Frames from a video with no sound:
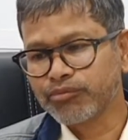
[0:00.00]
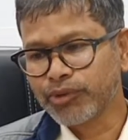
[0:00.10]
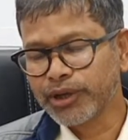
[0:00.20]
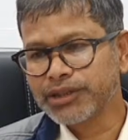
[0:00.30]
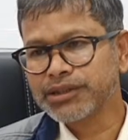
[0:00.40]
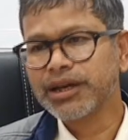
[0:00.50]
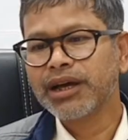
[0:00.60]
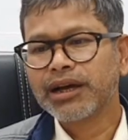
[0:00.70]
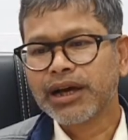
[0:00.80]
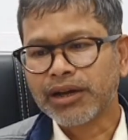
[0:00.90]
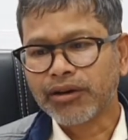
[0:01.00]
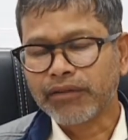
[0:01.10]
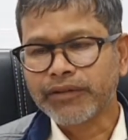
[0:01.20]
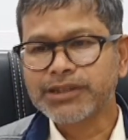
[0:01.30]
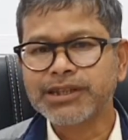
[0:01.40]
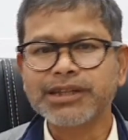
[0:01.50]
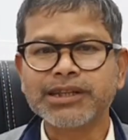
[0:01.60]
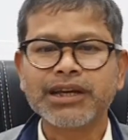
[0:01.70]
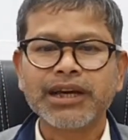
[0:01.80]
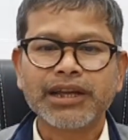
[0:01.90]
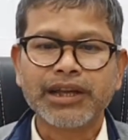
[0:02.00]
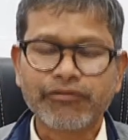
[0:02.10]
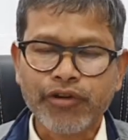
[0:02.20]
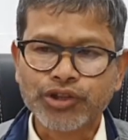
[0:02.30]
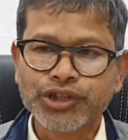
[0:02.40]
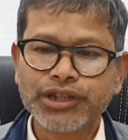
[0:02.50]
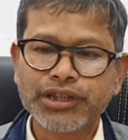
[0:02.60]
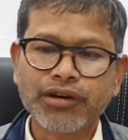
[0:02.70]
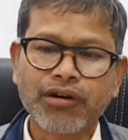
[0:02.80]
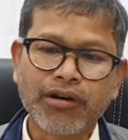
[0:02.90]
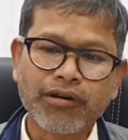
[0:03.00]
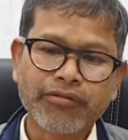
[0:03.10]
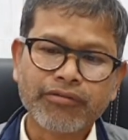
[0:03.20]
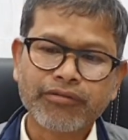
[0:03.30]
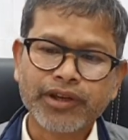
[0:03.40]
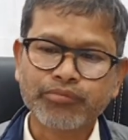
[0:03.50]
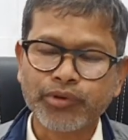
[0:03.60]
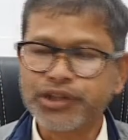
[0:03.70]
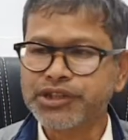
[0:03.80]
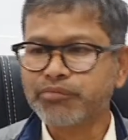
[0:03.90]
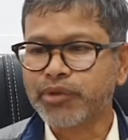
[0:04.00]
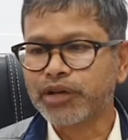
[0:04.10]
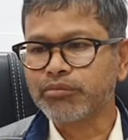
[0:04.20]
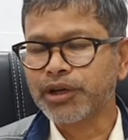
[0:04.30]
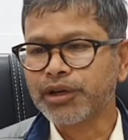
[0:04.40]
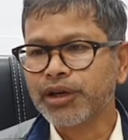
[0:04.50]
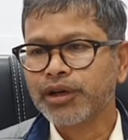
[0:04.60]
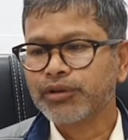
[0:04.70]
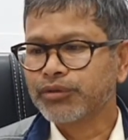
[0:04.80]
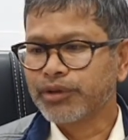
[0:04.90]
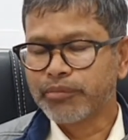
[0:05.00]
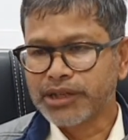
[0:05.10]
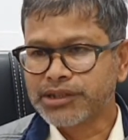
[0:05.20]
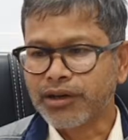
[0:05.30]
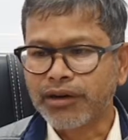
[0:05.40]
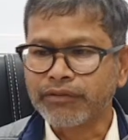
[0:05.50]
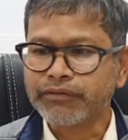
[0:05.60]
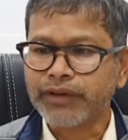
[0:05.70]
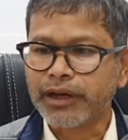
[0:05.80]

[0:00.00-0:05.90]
police, can oversee the functioning of the police department to the best of